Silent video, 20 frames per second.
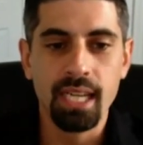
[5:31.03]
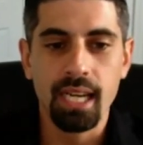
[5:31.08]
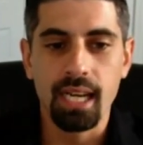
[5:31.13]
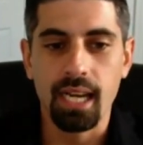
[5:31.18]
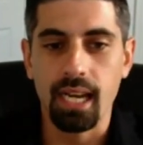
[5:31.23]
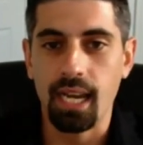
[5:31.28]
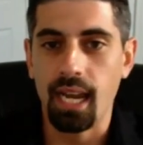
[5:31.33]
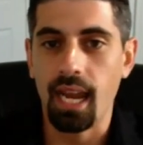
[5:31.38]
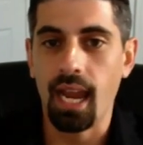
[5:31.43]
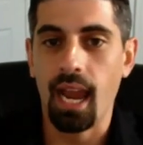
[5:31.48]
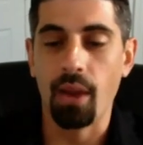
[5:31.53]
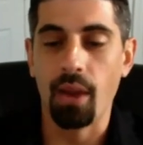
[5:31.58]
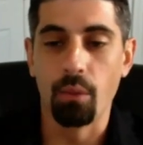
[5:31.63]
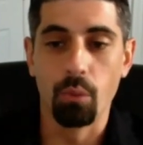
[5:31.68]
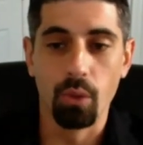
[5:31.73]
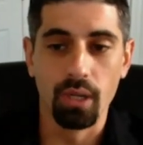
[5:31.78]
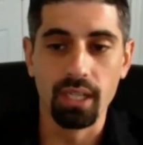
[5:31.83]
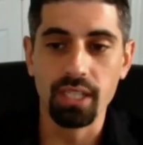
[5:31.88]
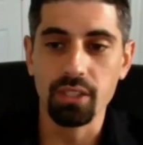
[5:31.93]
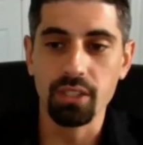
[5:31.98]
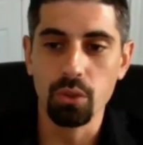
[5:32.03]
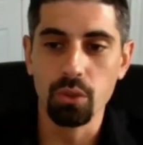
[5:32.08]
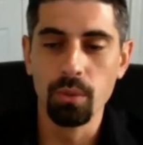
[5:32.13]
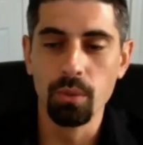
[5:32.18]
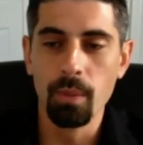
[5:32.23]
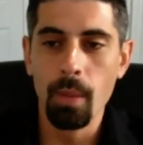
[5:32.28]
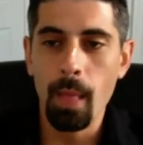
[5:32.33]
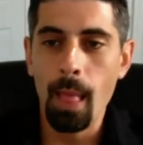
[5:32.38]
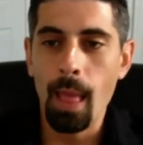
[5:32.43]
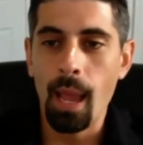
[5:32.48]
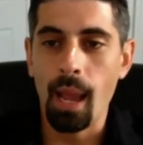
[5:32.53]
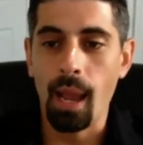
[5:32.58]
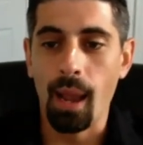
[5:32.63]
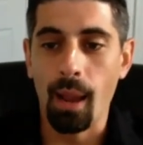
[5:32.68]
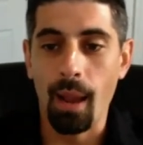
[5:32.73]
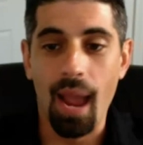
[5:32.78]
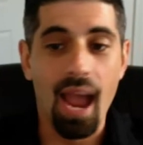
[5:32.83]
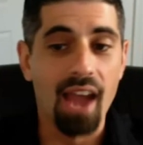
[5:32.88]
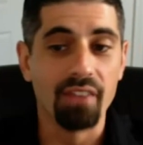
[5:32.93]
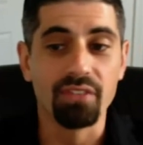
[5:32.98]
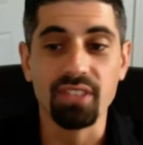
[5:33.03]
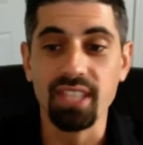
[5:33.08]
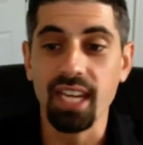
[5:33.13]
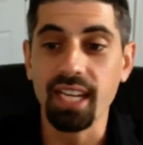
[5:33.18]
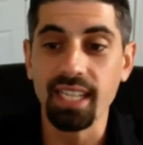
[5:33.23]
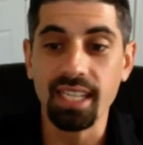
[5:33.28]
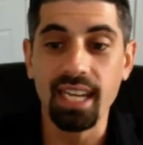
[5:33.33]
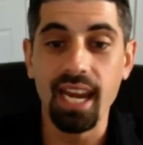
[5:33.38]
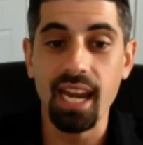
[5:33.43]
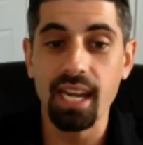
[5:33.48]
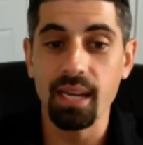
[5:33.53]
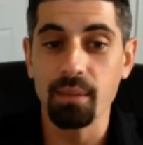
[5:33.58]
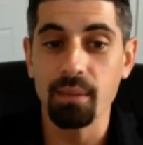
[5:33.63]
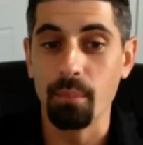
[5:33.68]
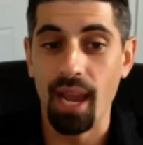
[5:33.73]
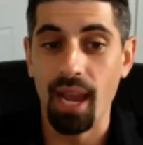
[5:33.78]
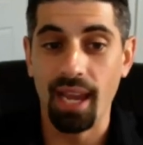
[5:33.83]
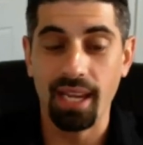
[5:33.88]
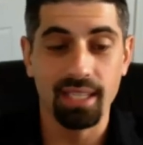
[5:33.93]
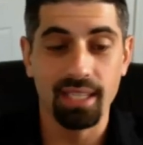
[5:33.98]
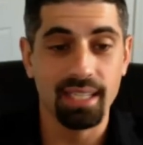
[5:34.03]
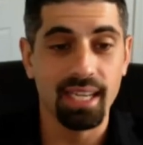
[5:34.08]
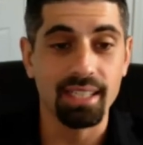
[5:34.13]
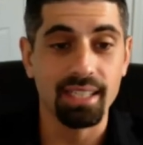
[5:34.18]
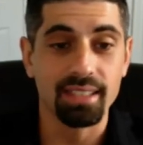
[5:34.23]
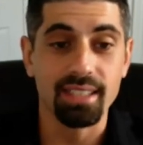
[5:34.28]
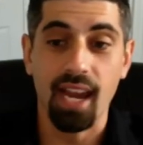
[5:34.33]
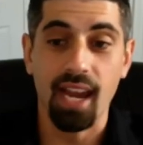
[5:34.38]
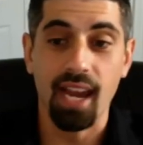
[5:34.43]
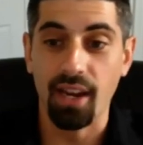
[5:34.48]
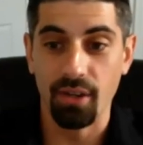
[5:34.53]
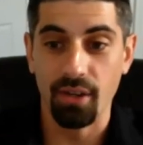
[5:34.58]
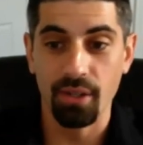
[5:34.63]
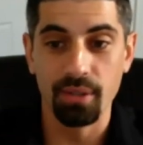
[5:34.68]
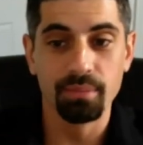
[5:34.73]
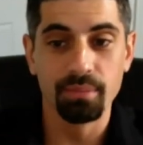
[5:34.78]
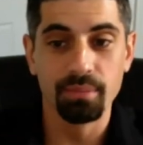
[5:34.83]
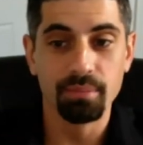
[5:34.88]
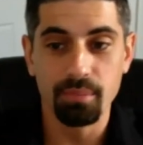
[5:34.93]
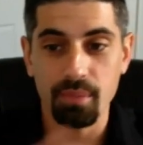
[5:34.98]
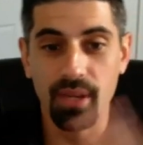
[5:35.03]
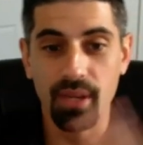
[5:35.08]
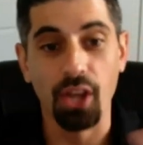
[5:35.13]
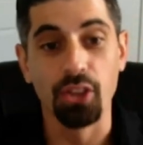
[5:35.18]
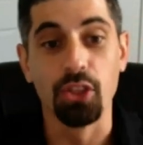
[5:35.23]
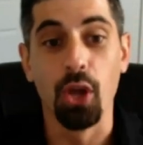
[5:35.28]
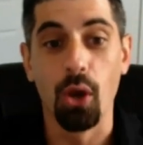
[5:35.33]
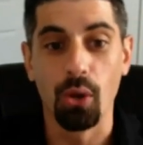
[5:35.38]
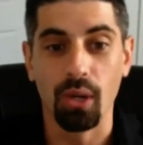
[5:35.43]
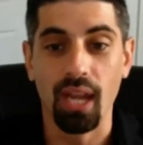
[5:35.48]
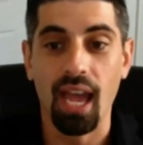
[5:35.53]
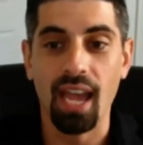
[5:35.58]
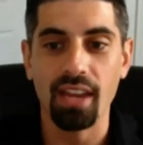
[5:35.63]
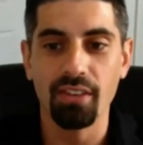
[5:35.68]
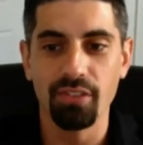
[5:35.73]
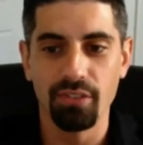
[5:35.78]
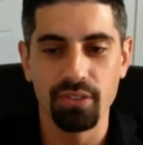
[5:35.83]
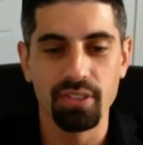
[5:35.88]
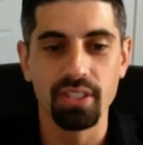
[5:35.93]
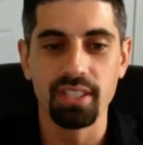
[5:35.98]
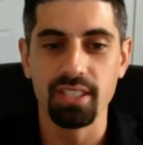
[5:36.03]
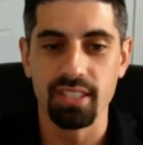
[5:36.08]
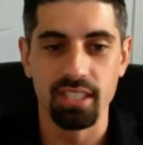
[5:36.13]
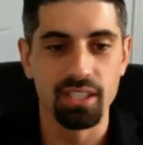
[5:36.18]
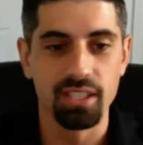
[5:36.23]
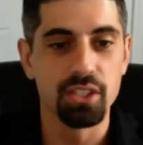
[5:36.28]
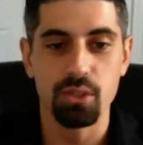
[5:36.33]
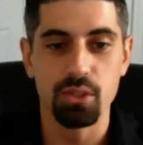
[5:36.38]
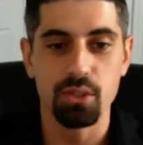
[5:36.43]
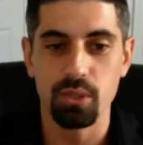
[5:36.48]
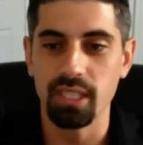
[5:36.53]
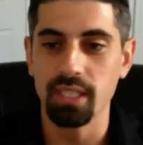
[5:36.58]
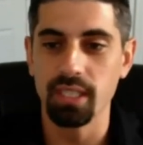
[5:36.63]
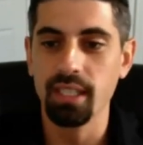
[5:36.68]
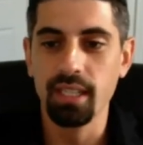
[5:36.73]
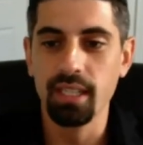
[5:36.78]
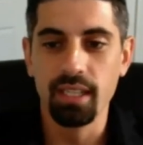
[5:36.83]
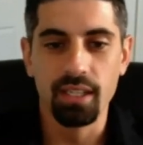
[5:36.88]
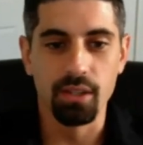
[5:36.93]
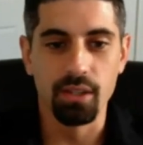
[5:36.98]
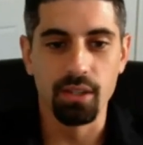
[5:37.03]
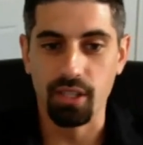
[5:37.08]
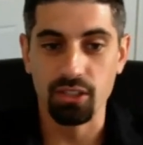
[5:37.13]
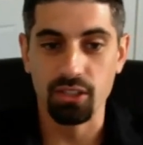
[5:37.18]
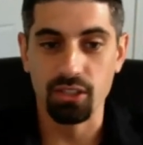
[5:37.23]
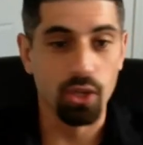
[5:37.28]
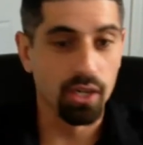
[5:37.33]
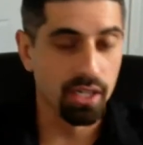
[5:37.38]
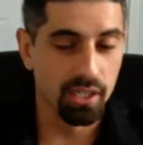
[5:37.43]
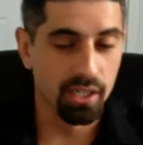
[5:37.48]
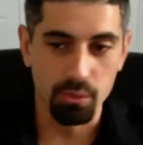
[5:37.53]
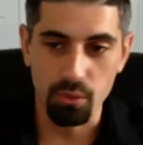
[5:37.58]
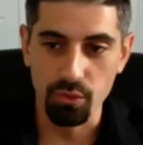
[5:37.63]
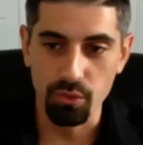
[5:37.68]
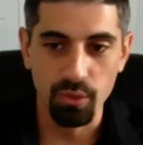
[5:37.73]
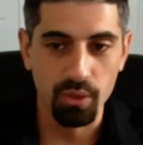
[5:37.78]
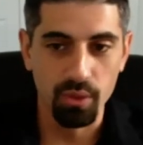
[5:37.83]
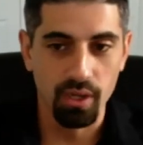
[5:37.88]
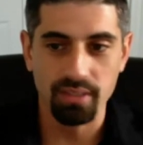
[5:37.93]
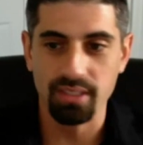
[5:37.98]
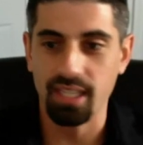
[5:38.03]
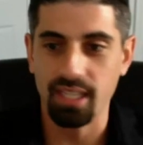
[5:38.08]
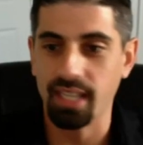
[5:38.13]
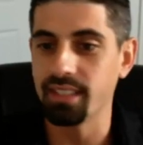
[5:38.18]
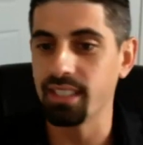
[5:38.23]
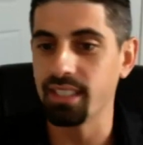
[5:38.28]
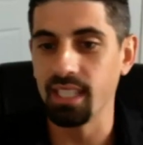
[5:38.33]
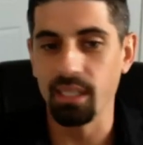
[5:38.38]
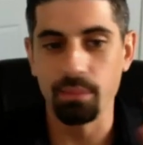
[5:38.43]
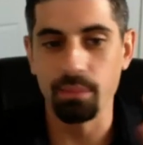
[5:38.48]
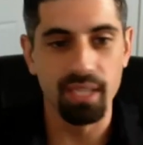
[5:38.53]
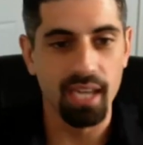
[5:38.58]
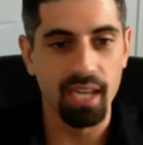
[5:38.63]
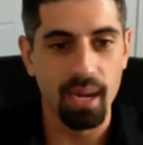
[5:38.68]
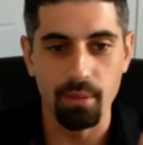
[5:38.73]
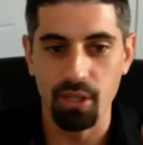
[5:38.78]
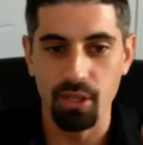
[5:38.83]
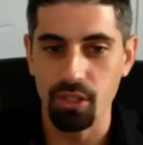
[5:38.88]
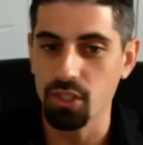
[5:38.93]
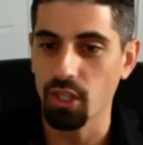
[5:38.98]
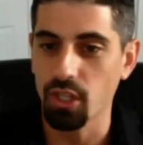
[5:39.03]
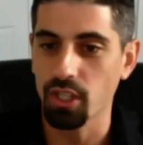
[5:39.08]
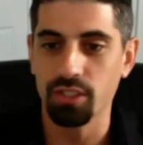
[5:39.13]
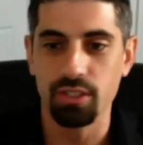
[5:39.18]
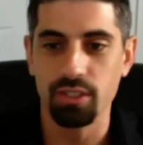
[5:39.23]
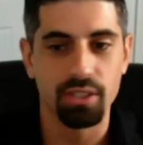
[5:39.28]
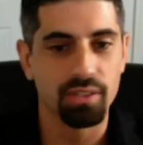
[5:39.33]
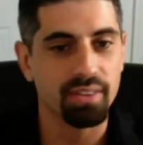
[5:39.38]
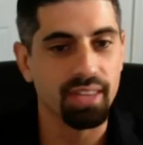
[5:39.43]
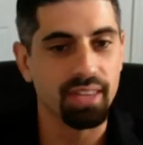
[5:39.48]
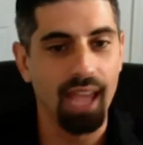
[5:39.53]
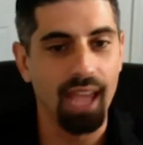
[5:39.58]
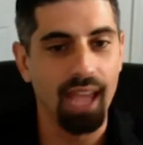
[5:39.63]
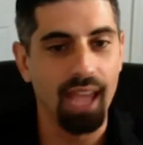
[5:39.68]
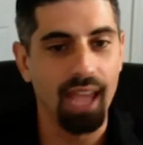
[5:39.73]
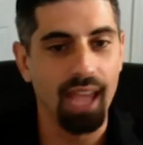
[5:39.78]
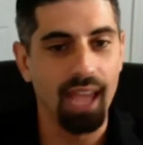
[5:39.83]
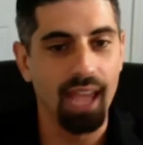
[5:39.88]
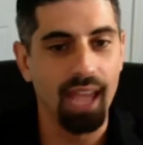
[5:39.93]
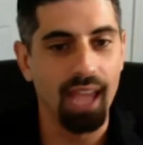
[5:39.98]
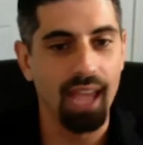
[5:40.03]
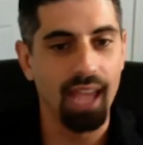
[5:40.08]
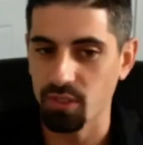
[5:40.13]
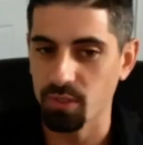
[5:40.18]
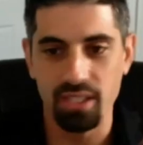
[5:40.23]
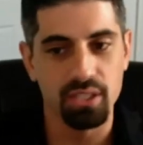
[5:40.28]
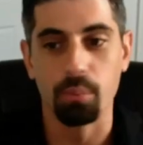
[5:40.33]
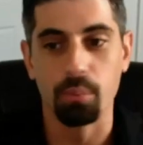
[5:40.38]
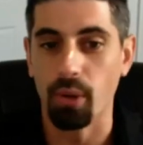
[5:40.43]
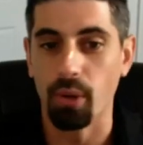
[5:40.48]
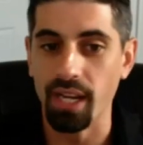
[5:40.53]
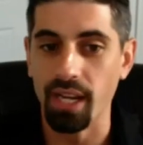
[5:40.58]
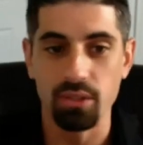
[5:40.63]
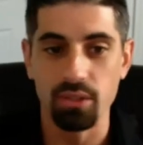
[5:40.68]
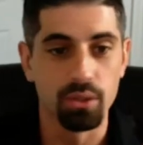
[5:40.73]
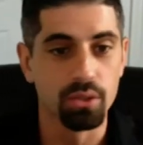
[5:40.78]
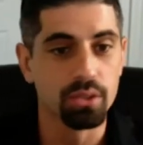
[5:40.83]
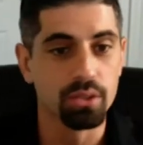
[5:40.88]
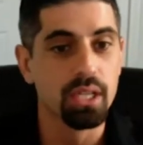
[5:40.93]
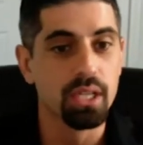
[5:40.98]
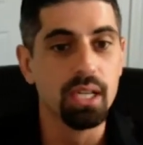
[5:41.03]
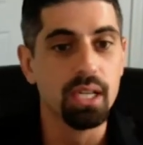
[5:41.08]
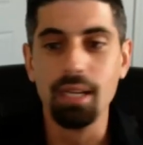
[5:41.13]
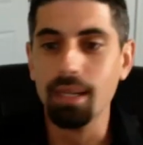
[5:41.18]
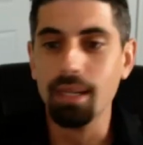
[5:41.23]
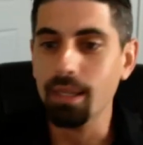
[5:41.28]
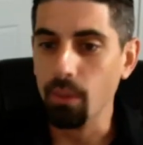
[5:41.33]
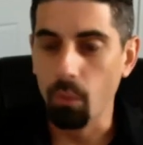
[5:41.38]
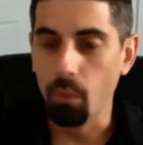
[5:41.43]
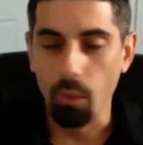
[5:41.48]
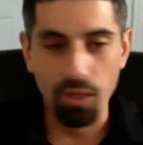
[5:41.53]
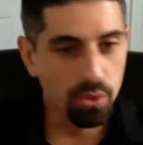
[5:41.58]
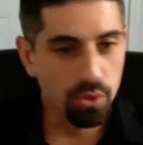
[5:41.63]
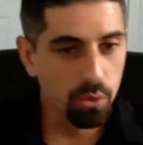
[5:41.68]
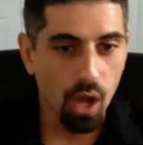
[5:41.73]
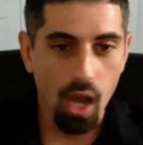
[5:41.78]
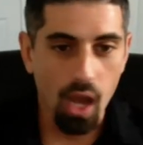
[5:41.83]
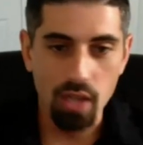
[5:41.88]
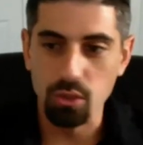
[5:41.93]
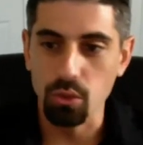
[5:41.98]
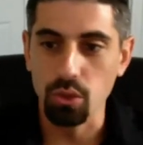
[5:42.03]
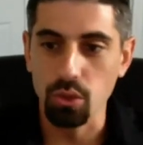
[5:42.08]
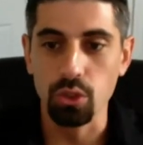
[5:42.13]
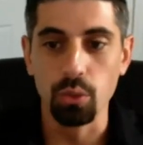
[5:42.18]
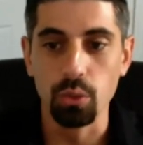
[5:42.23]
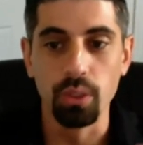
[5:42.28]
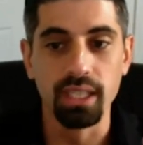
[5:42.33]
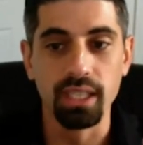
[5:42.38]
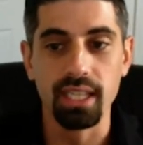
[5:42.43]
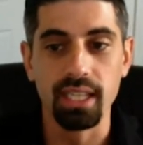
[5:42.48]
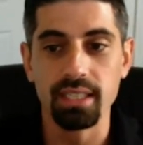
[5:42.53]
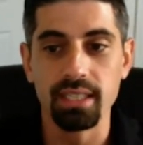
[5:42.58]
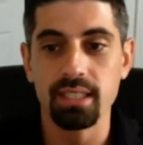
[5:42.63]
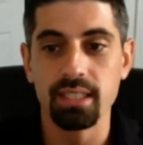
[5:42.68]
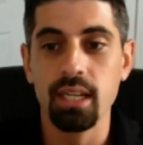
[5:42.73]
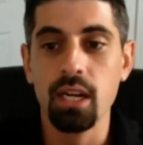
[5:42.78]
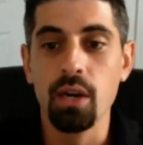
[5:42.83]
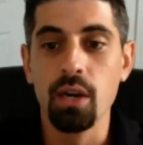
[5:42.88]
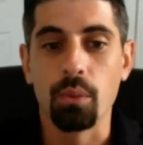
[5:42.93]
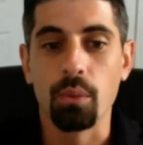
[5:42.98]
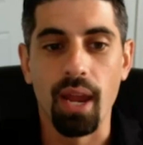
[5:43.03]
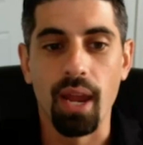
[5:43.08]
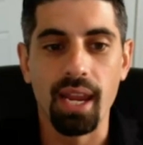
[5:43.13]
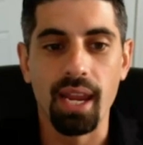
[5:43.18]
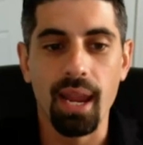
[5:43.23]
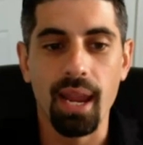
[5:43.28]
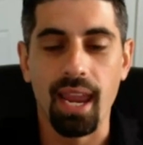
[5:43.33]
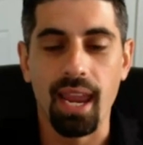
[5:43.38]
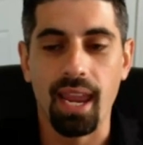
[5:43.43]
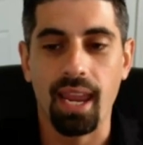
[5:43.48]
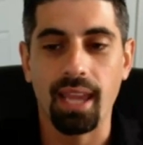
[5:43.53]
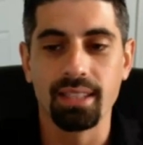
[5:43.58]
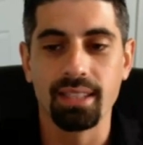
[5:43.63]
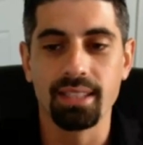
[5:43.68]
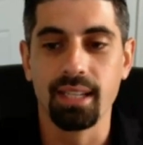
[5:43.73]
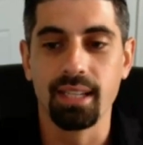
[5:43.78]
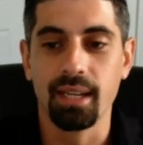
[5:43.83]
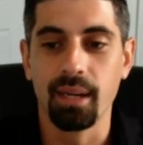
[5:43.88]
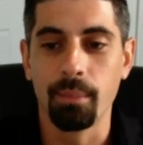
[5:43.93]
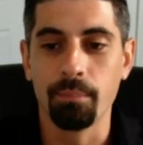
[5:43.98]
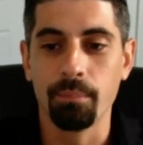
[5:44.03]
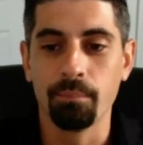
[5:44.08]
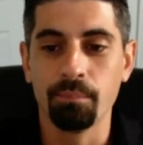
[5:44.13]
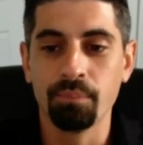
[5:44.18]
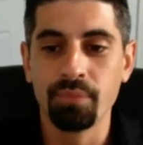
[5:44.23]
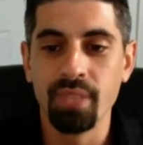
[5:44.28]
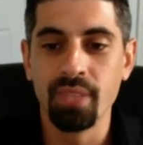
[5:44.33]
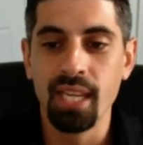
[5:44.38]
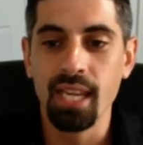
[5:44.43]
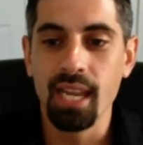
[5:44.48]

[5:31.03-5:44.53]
Uh, I really do. Uh, I've dedicated my entire adult life to this industry. You know, I started in roofing when I was 19, became an adjuster, thousand inspections, appraisals, went through law school doing this, right? And um,